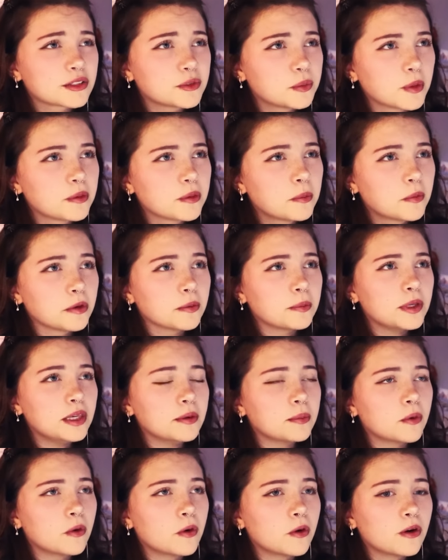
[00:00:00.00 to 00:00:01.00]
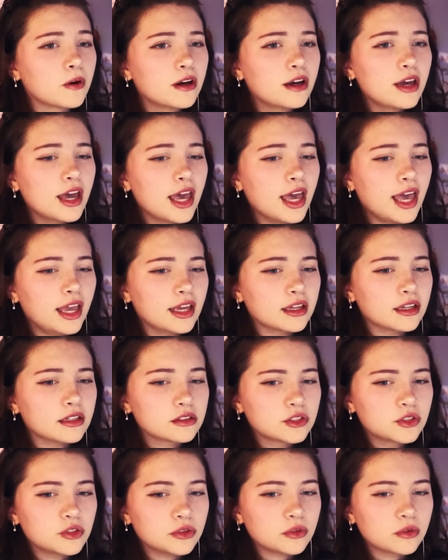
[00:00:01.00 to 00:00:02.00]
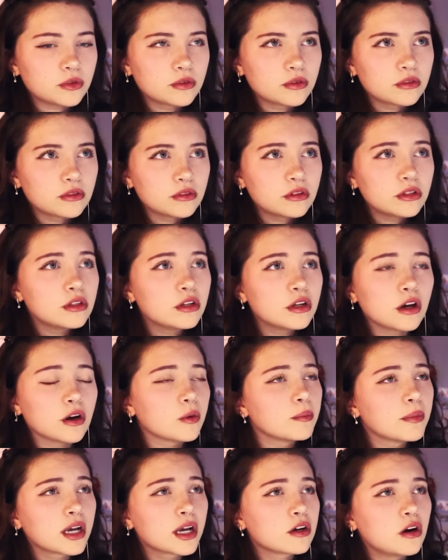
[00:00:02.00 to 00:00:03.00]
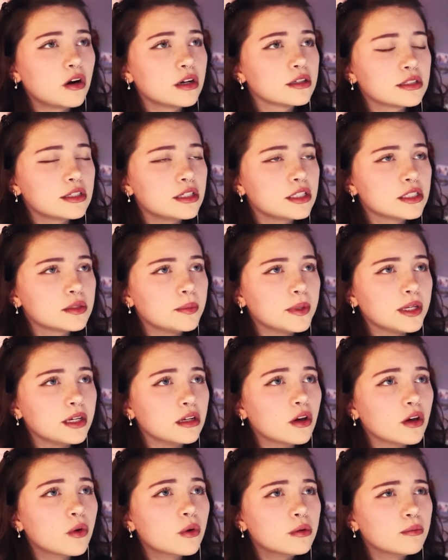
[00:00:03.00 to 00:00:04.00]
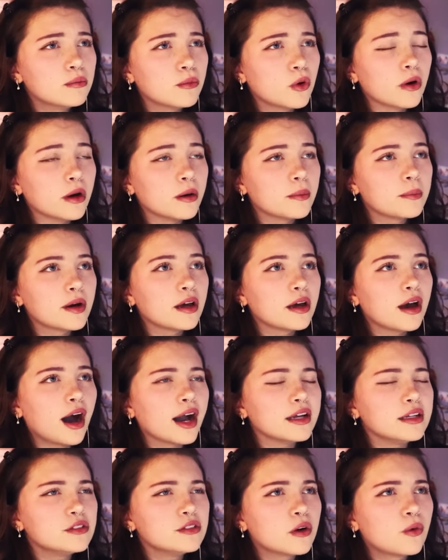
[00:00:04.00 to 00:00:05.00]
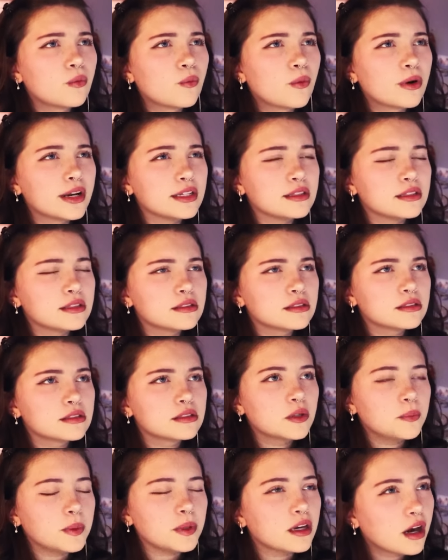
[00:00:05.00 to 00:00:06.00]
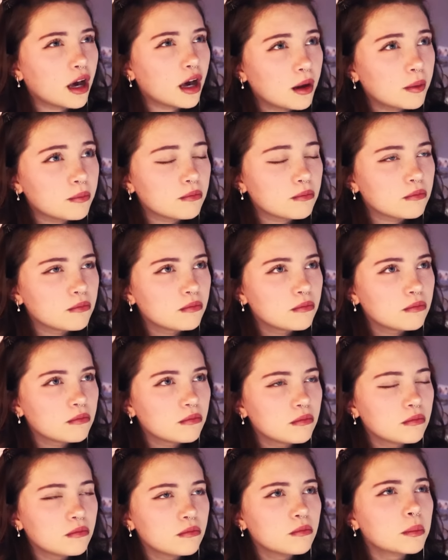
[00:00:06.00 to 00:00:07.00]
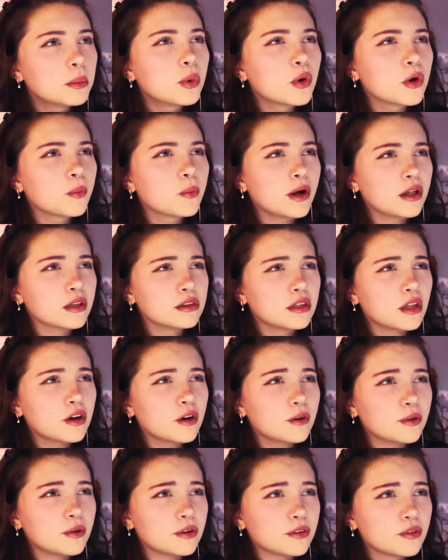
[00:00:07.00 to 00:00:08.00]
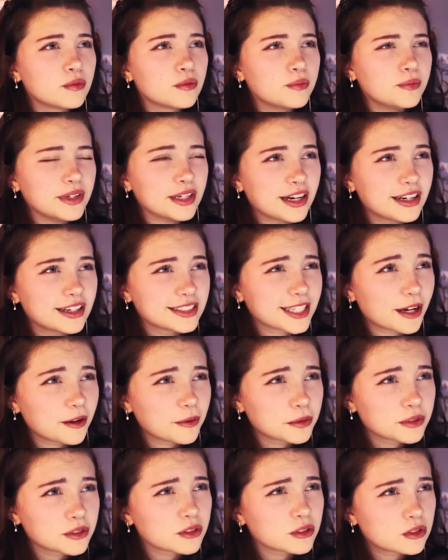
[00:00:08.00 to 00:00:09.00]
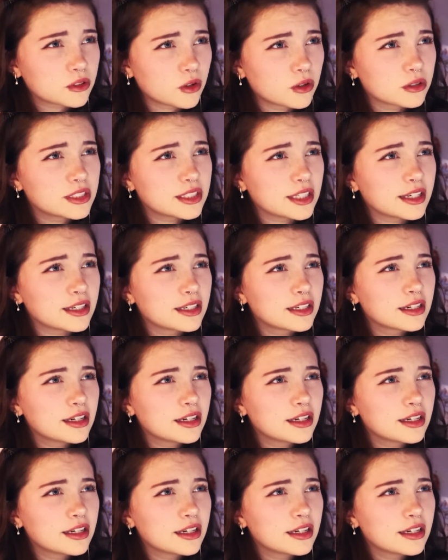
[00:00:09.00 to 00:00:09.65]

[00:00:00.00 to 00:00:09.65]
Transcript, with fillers: with more people and to, you know, my content to be known more, but I don't want it to become more well-known because I was assaulted.